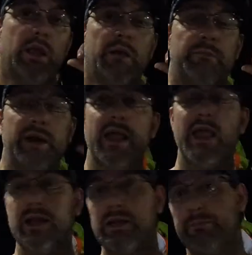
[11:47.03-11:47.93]
But I
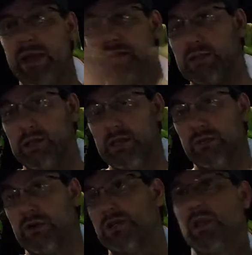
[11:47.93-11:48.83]
had to basically
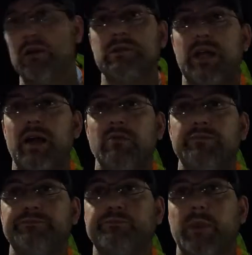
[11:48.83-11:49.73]
switch those out,
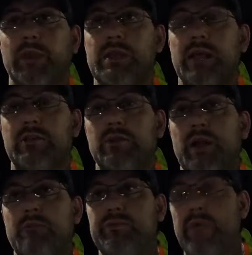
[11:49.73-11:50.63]
and that's when I
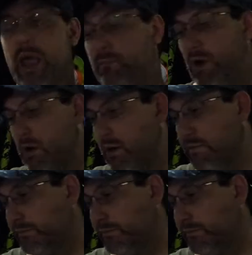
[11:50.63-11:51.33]
moved that bar.